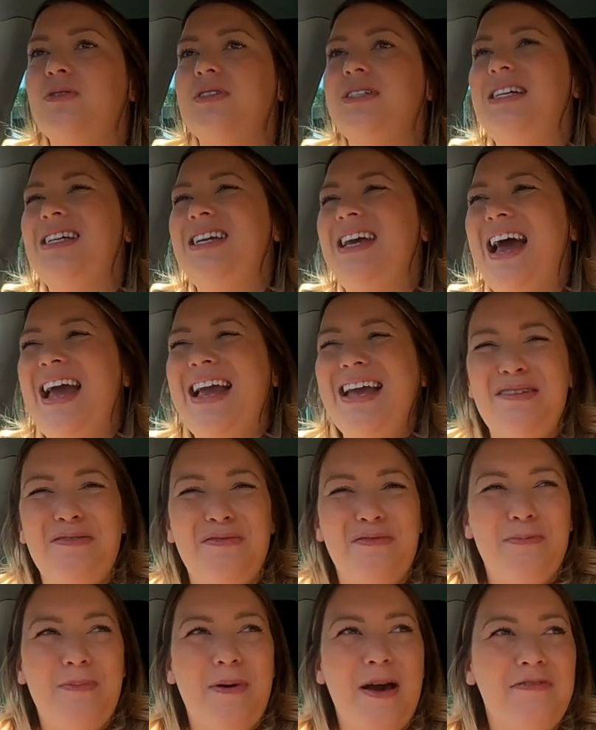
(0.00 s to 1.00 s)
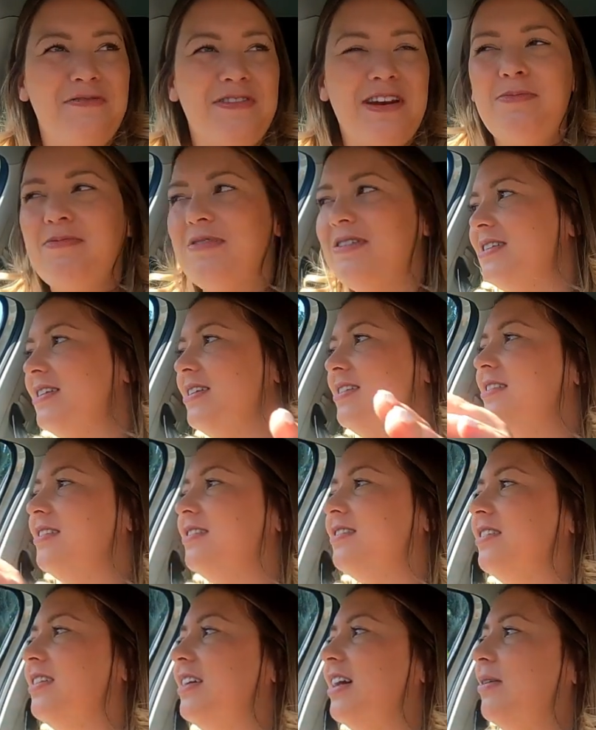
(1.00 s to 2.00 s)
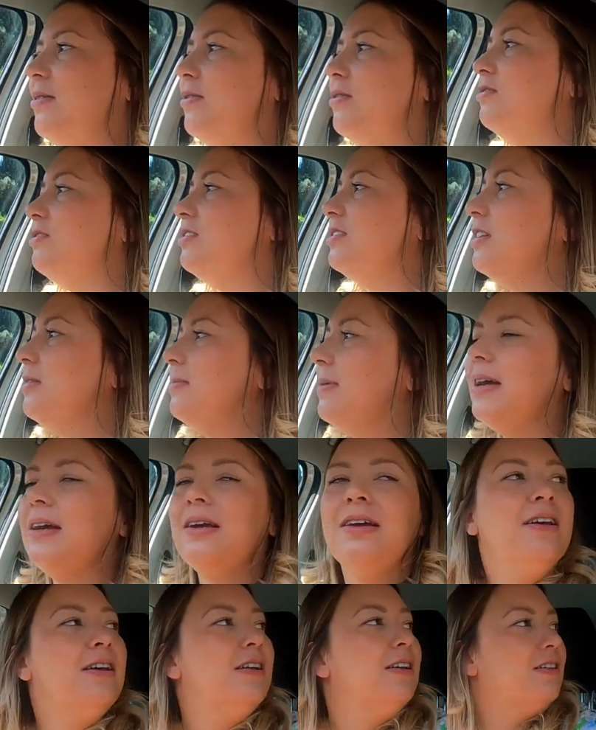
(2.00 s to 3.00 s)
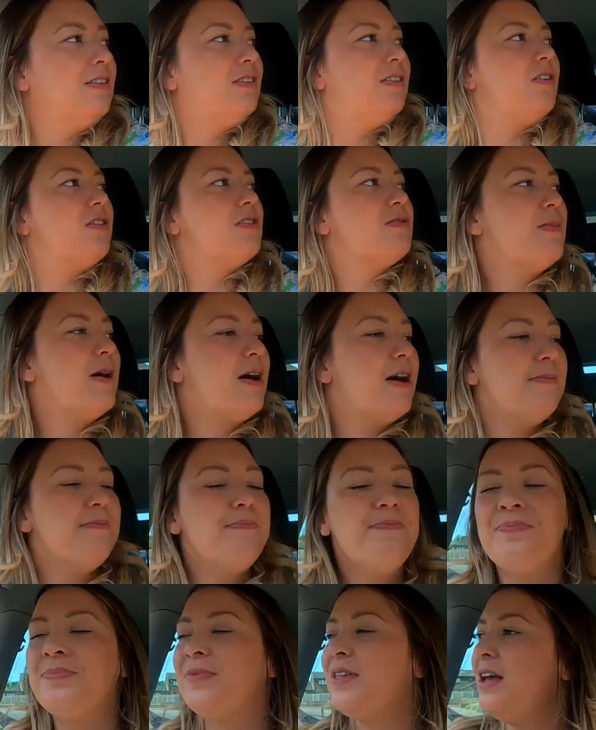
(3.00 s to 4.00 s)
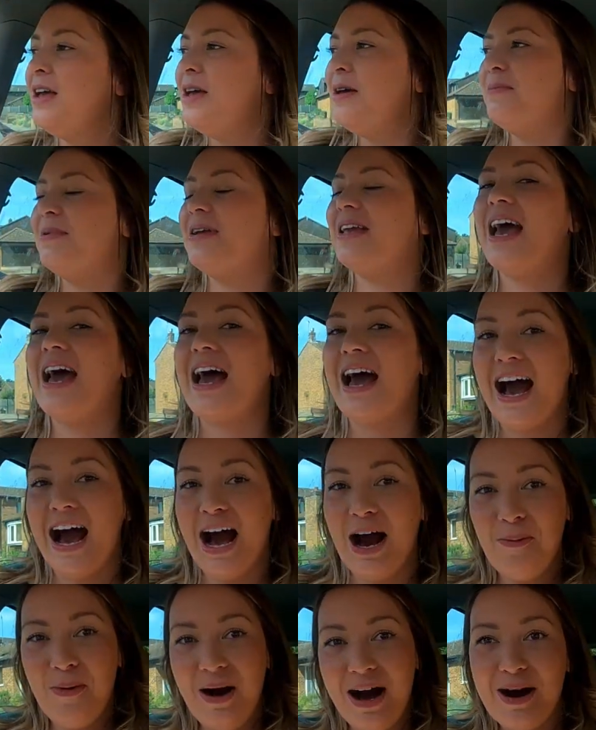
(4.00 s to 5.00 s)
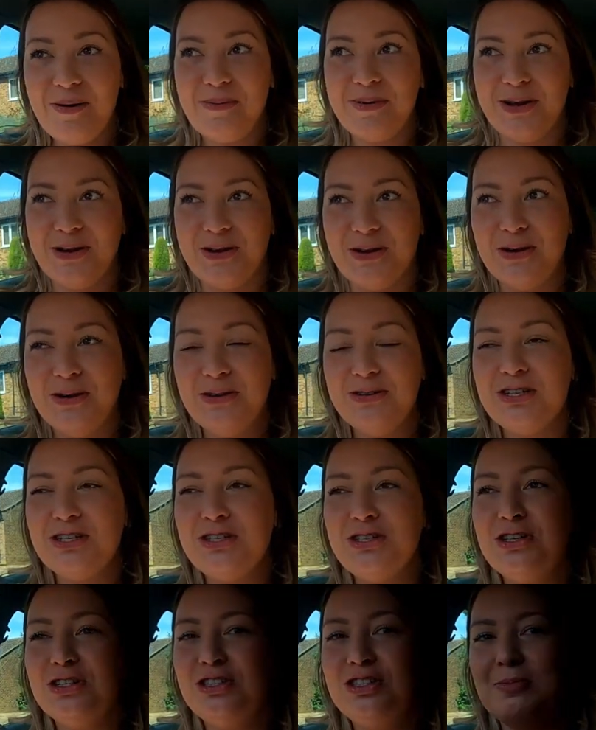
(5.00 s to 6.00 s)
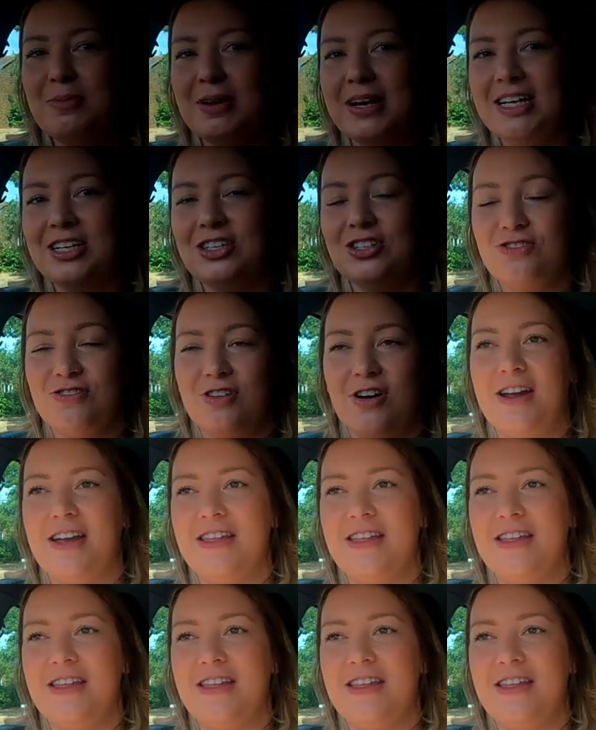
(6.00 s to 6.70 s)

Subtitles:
48th birthday present. I don't know how old she's gonna be, soz mum. But yeah, how are we all? Just thought I'd do my intro